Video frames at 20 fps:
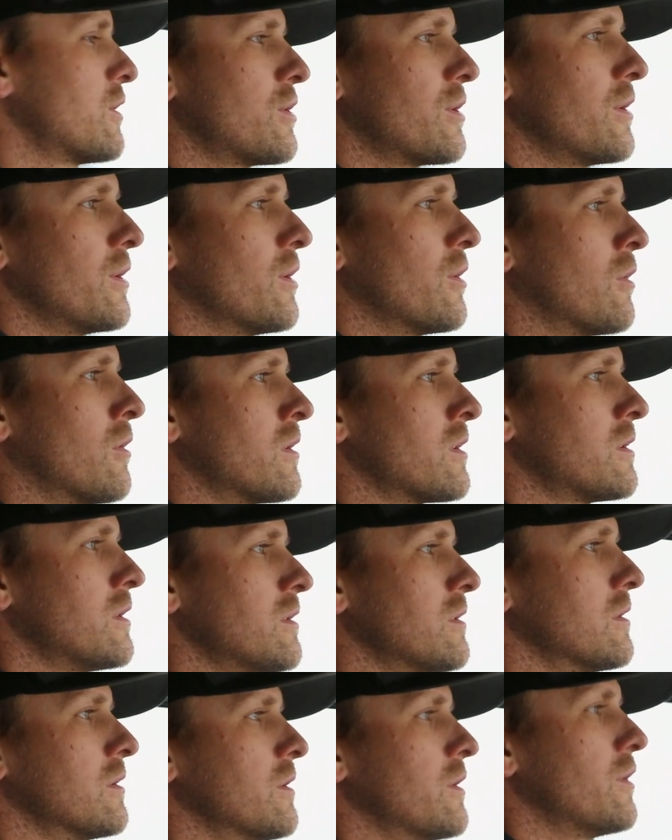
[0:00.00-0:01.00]
sure your
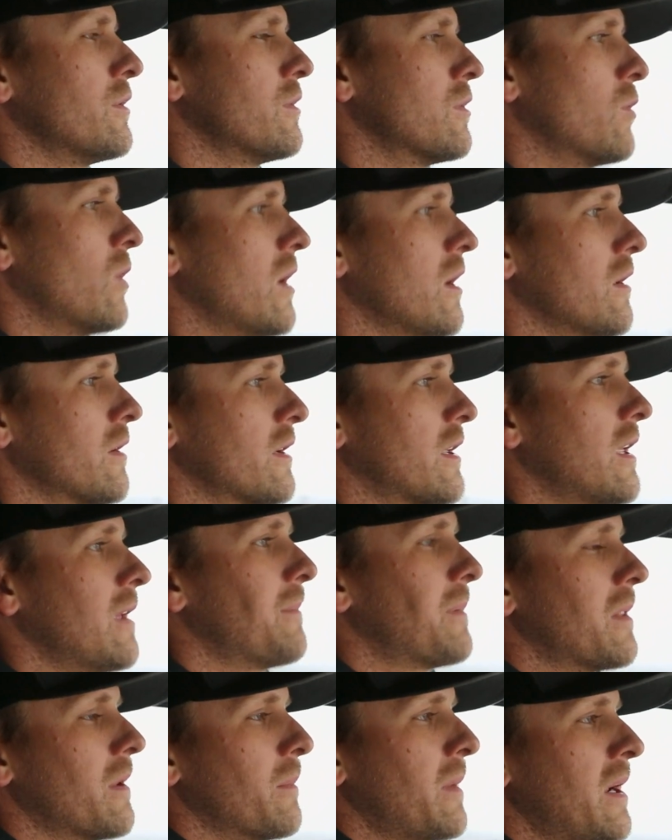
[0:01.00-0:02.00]
horses are doing well and
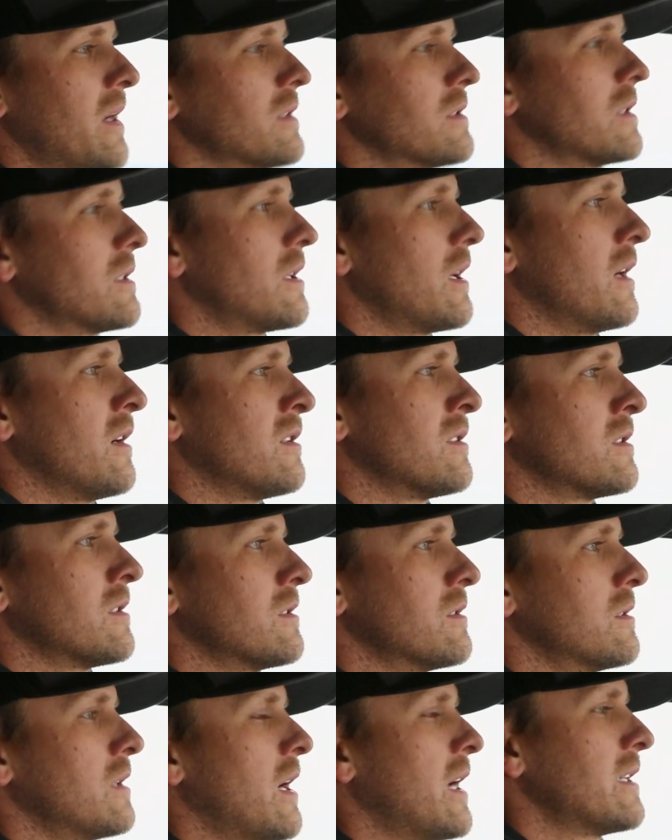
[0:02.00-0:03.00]
keeping their manes and tails
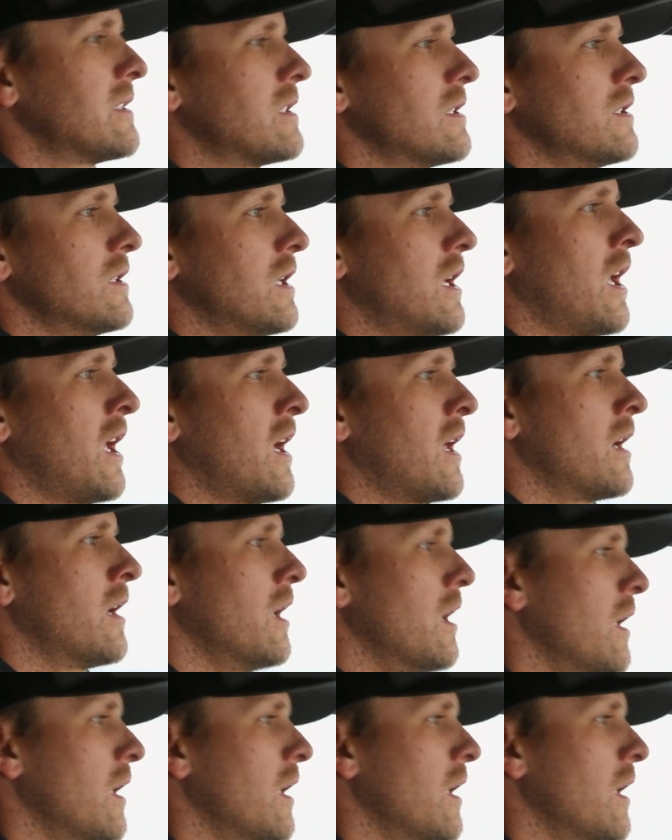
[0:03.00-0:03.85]
as nice as you can